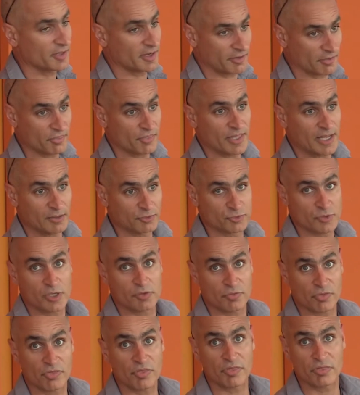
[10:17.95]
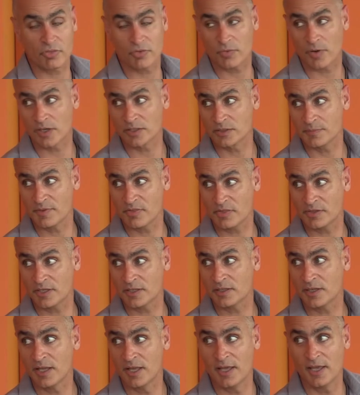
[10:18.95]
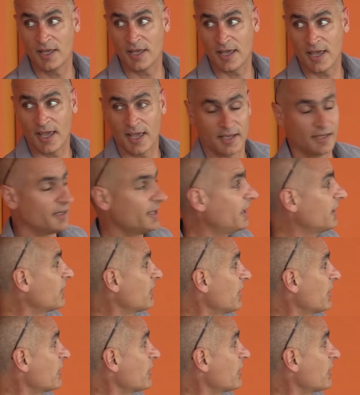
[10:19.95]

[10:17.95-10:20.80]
there is now drug resistance to artemisinin, and it's